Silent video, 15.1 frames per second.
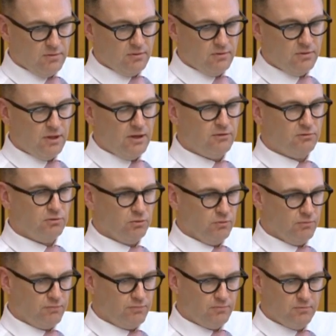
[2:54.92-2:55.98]
these sort
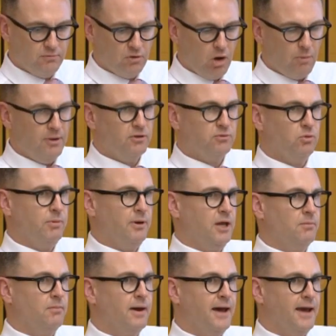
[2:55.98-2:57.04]
of comments were
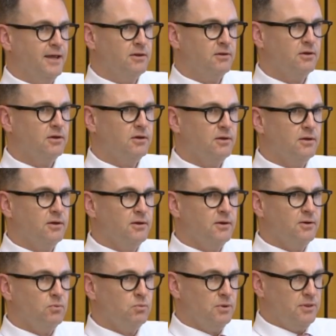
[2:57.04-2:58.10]
being made
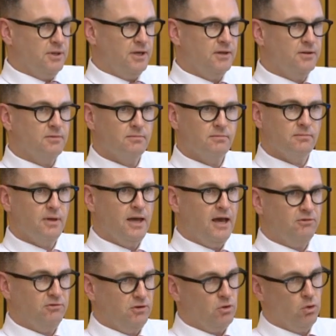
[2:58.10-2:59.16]
within
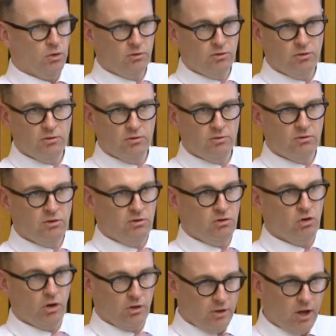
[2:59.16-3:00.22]
ASIC, or did you
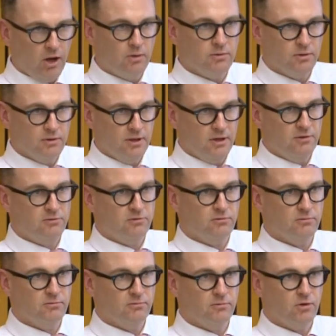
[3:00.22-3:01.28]
not know that
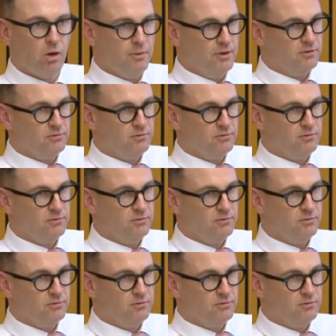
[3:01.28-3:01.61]
these comments...